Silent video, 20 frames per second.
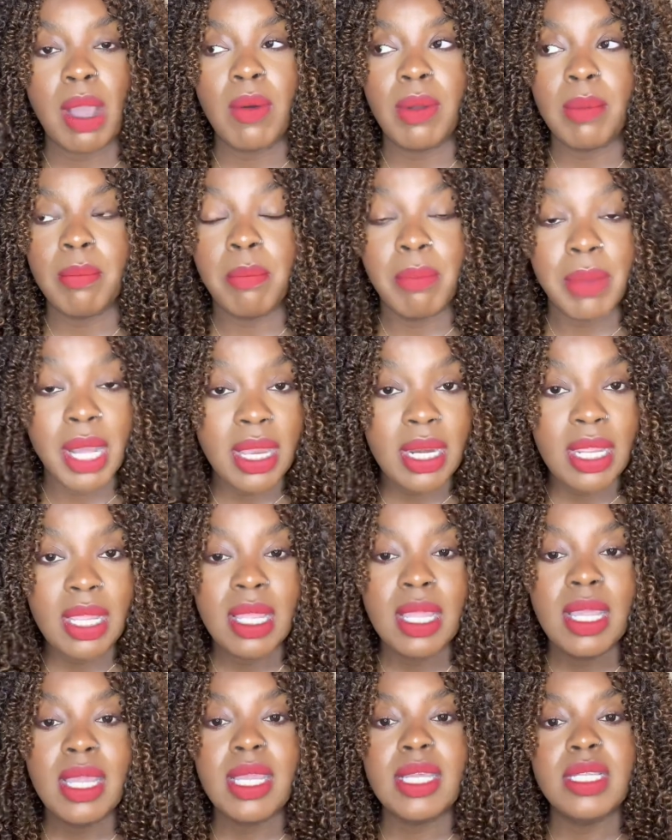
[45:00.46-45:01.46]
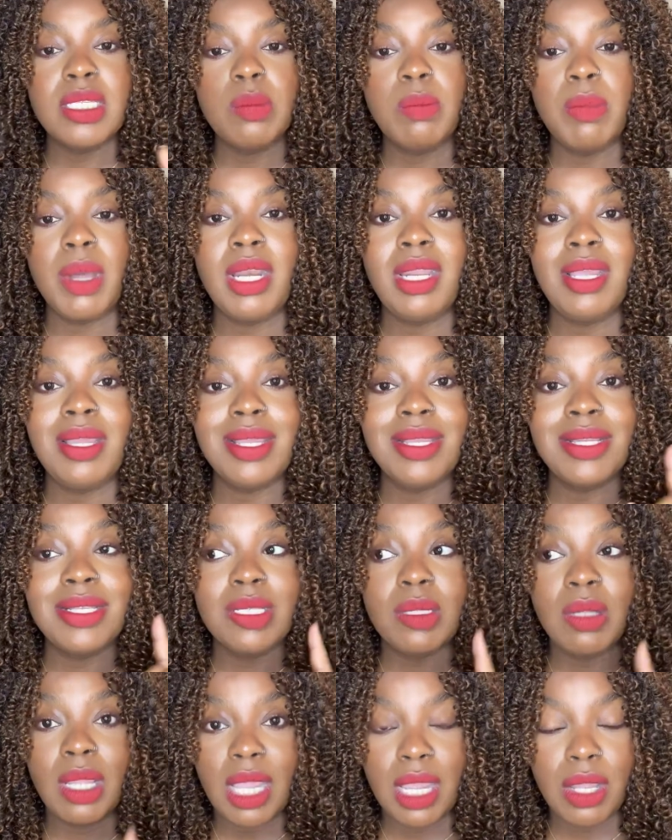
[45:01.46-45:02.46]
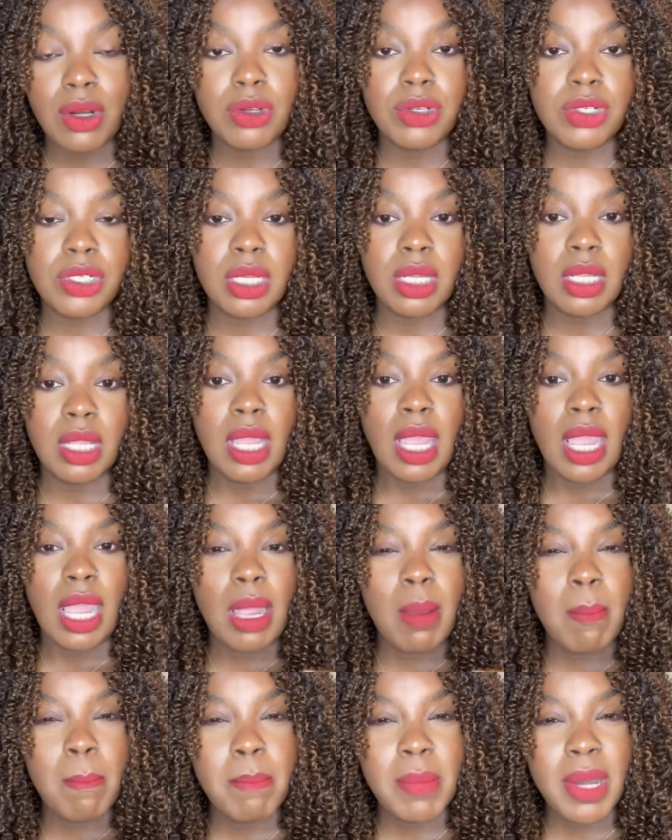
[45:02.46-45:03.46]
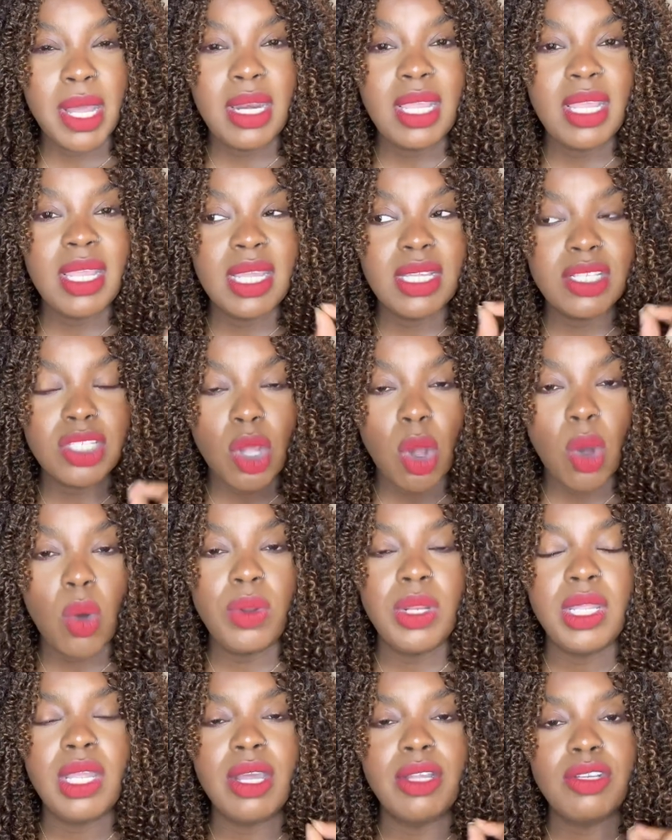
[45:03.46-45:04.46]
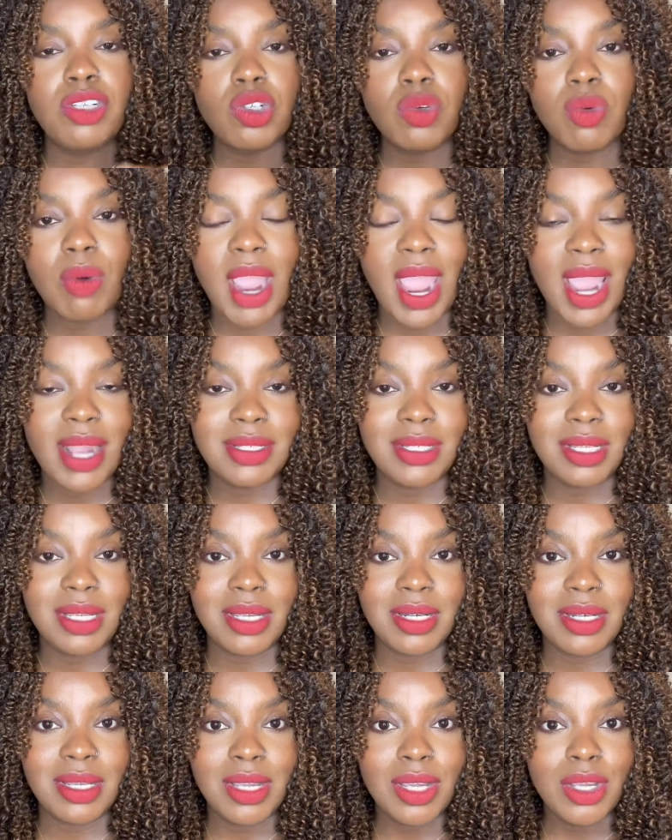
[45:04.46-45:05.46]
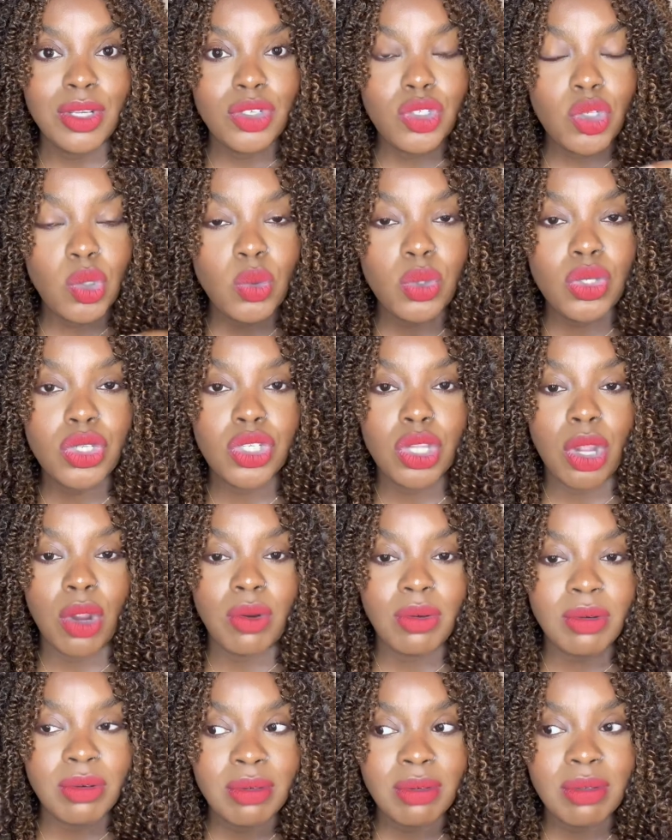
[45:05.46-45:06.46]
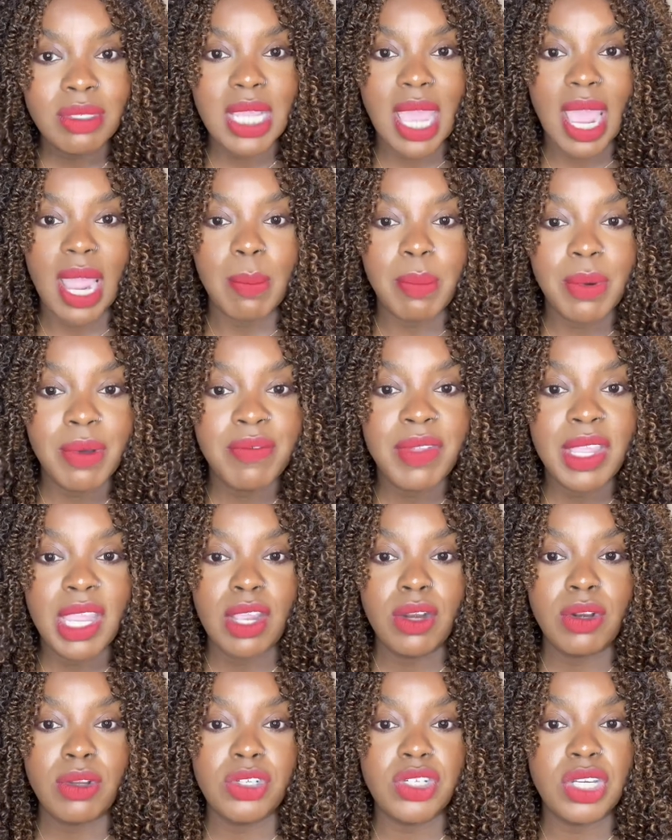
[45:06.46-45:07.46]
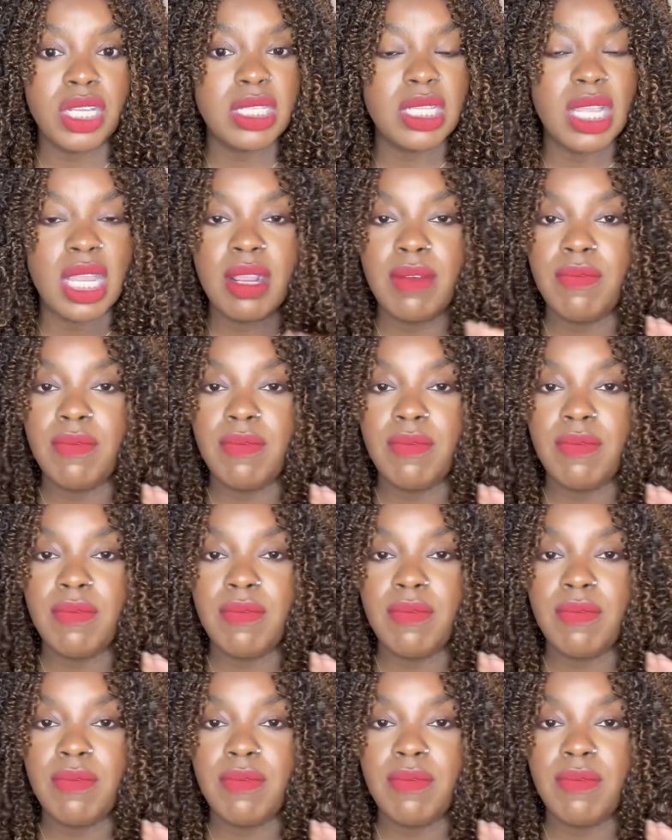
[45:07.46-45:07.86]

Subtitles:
about money is energy, and money is only attracted to certain type of energies.